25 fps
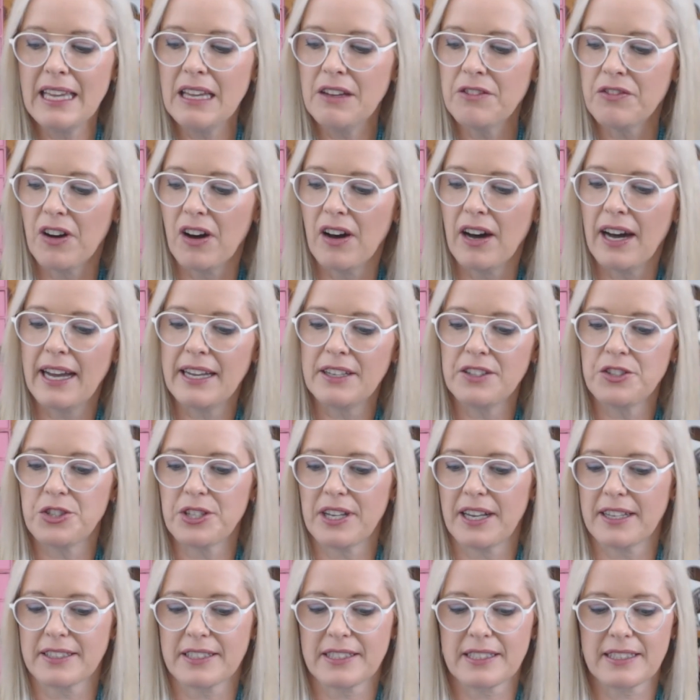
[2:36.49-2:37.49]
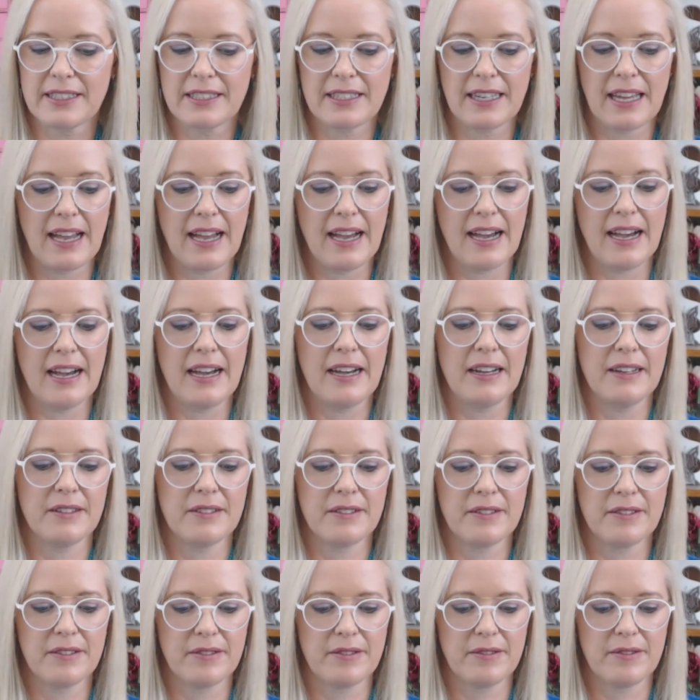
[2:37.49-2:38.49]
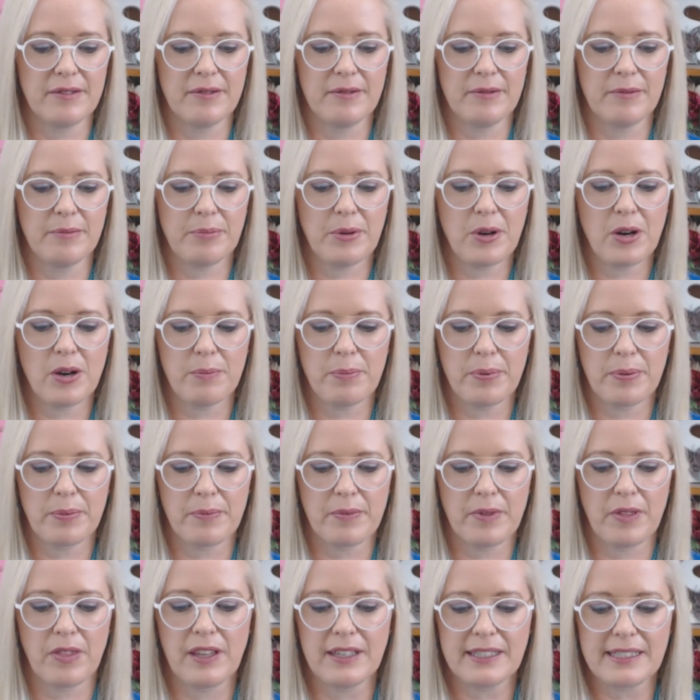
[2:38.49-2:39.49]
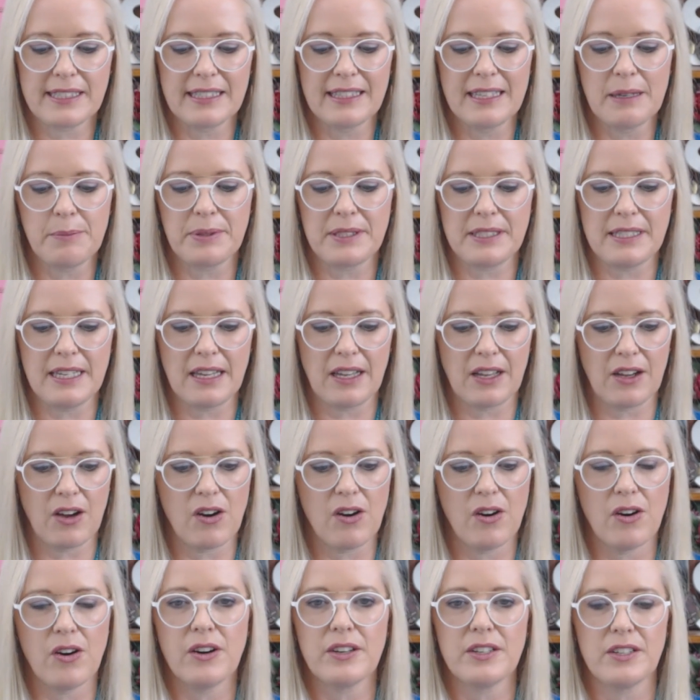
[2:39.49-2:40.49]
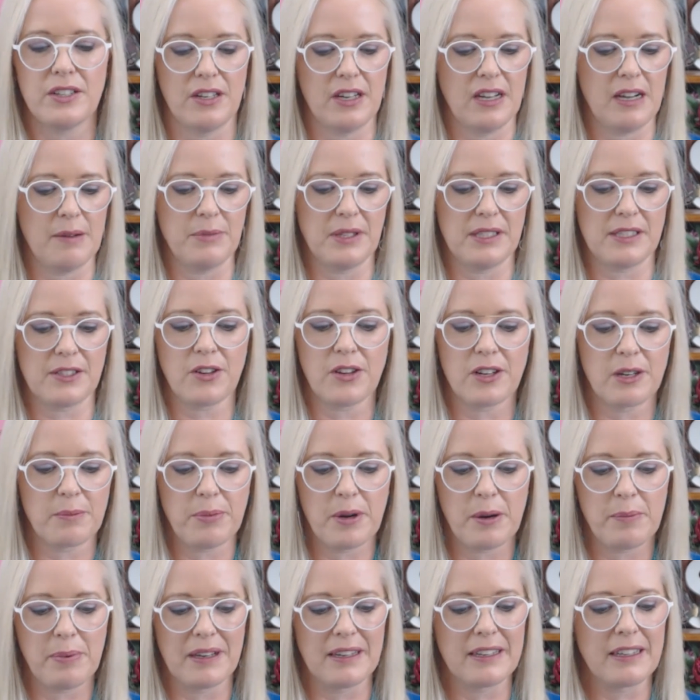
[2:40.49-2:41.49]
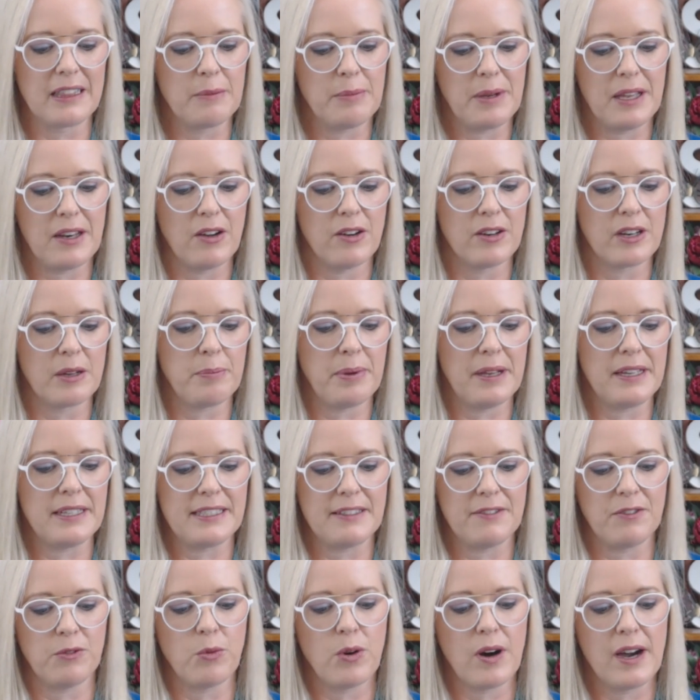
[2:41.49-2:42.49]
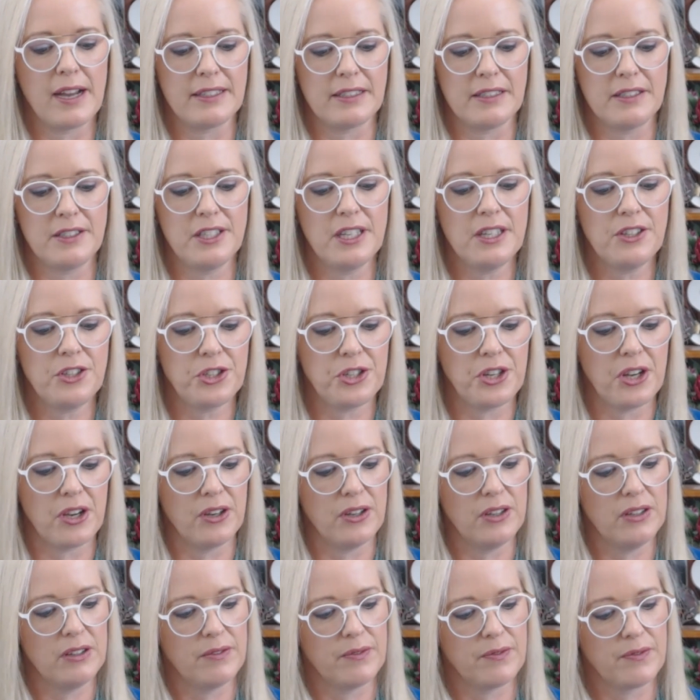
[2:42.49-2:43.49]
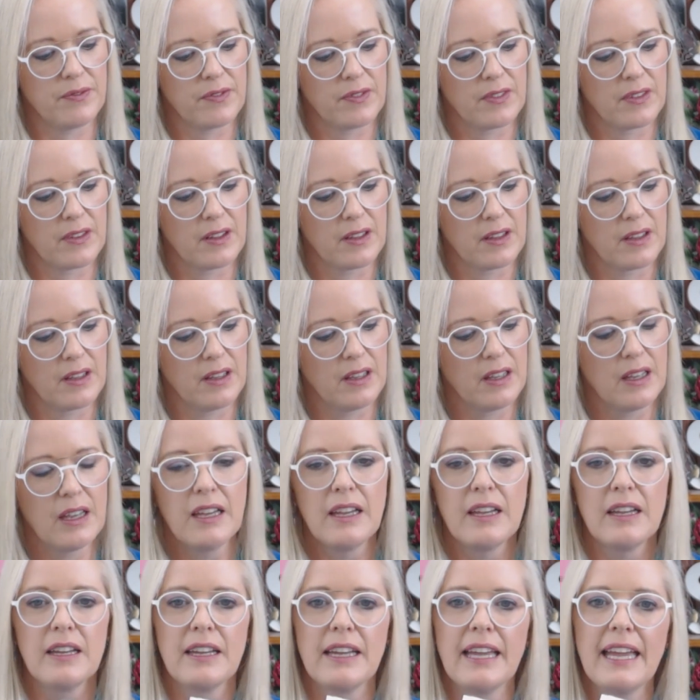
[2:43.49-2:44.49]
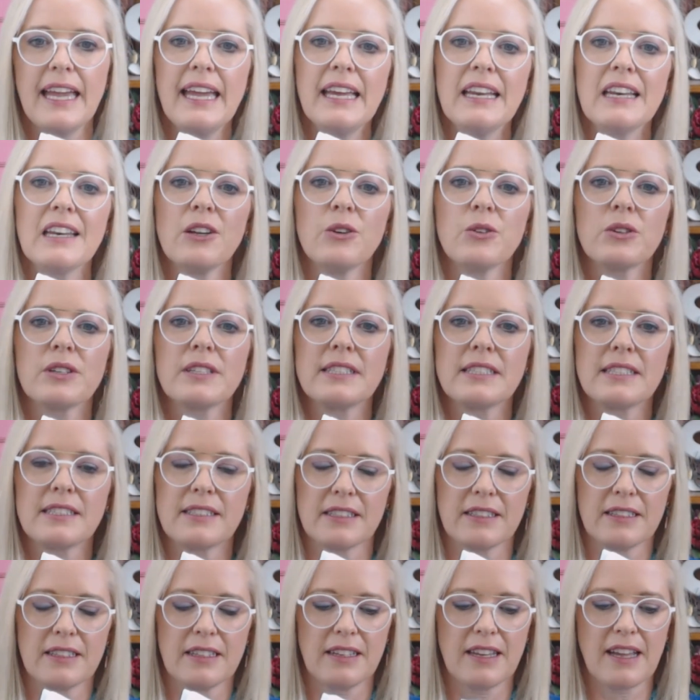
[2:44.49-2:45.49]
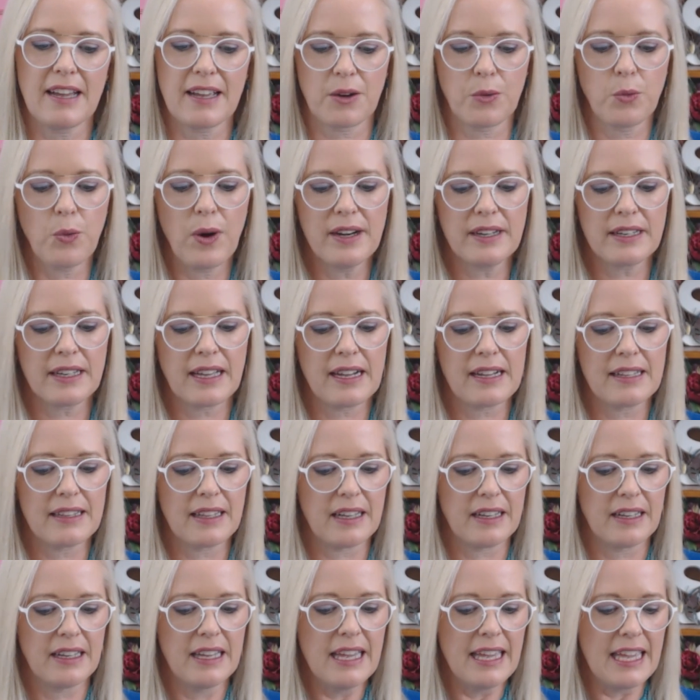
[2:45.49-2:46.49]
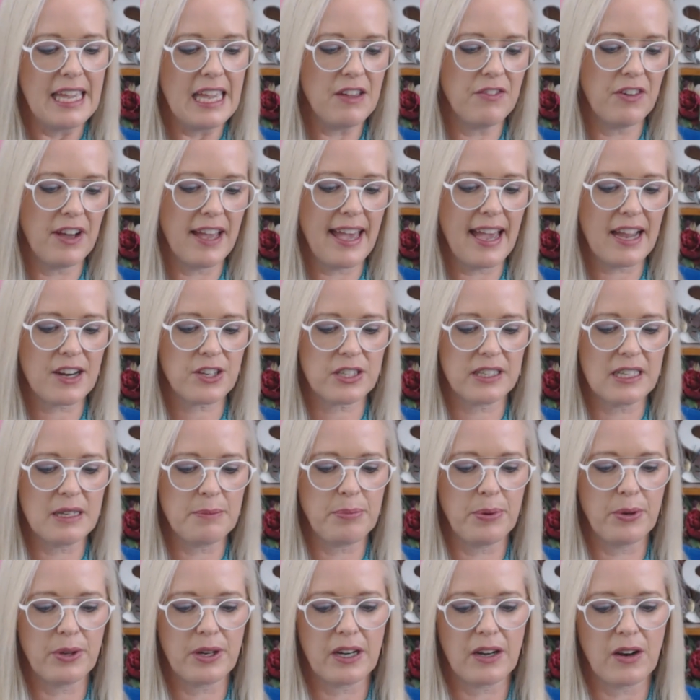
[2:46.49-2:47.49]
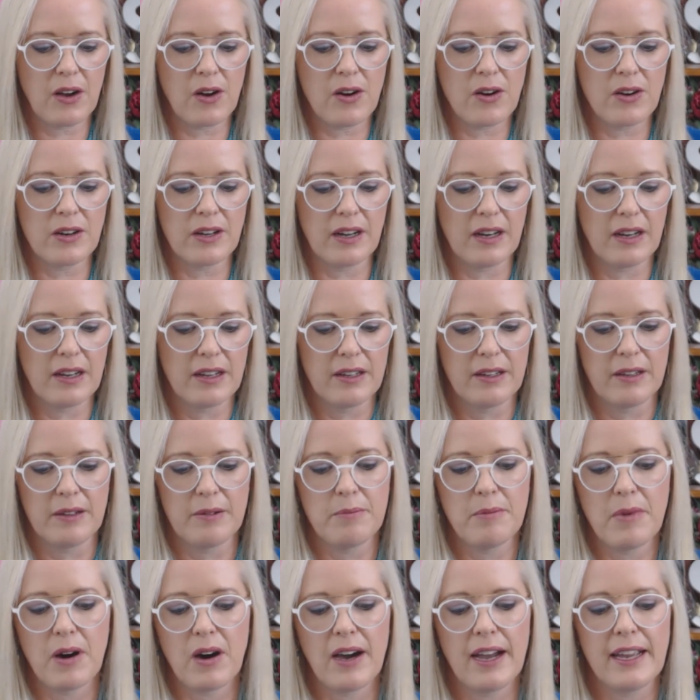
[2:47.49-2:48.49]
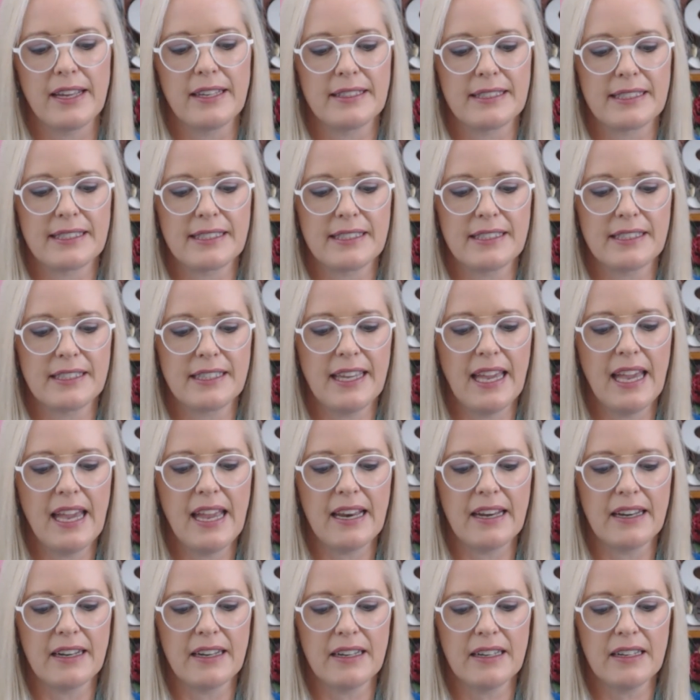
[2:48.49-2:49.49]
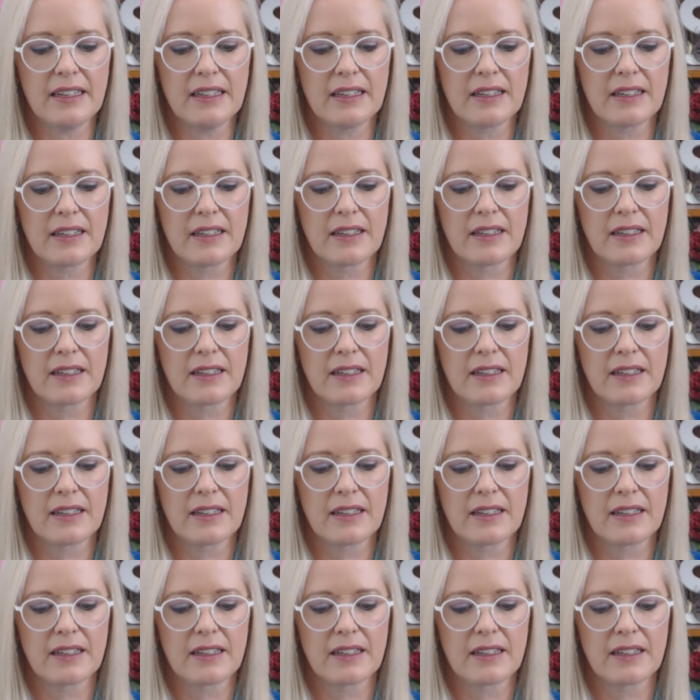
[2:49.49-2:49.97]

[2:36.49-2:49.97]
if I just pop this lipstick on, I'm just going to pop a little bit on a piece of white tissue. It looks like one color. If I actually put it on my skin,